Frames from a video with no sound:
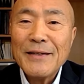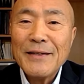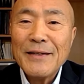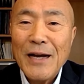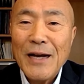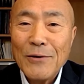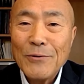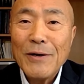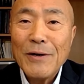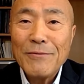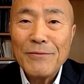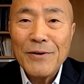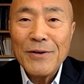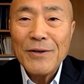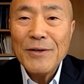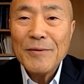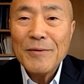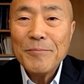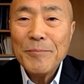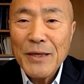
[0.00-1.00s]

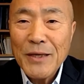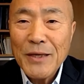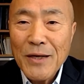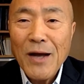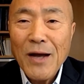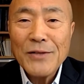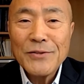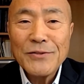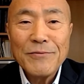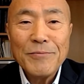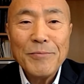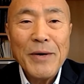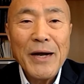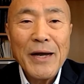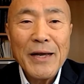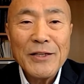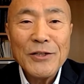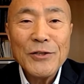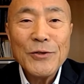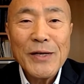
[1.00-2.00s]
However, because of
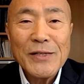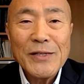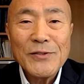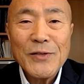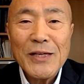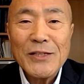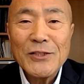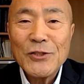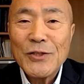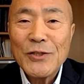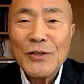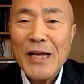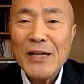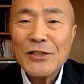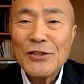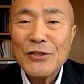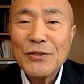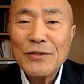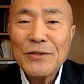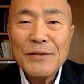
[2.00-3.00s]
my US
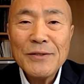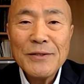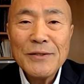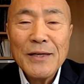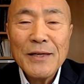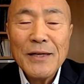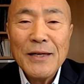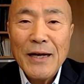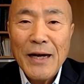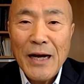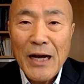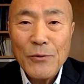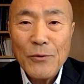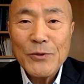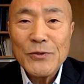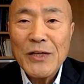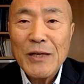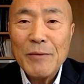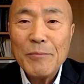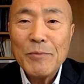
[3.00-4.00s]
education, I
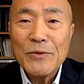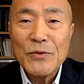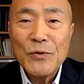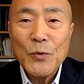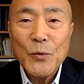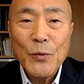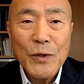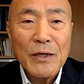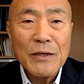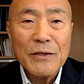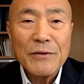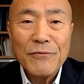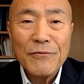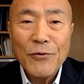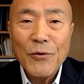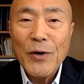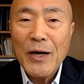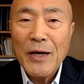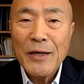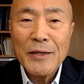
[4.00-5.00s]
was able to work
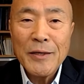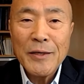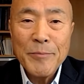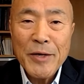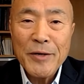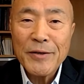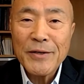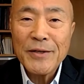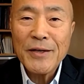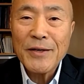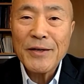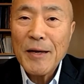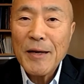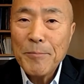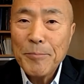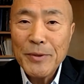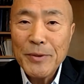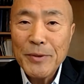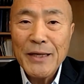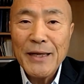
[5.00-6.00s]
for an American
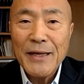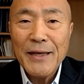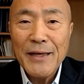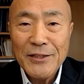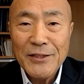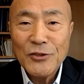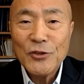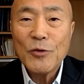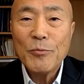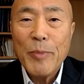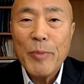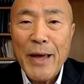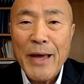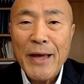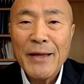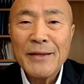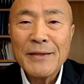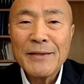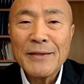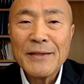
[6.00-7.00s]
company in Japan.